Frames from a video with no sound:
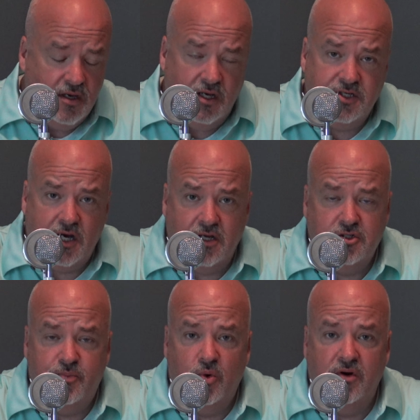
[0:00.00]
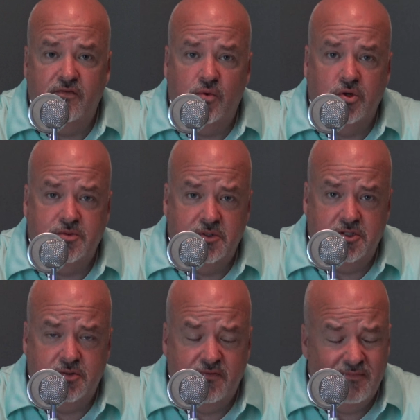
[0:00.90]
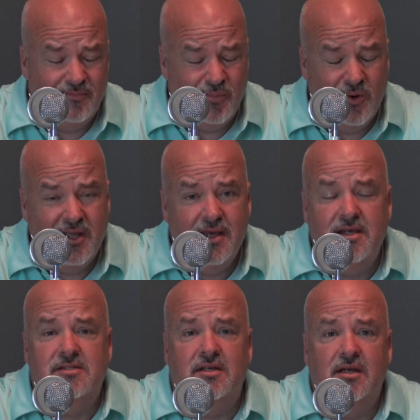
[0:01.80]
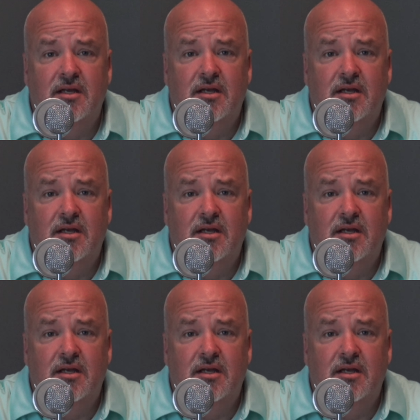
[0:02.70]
A child support enforcement is pretty easy.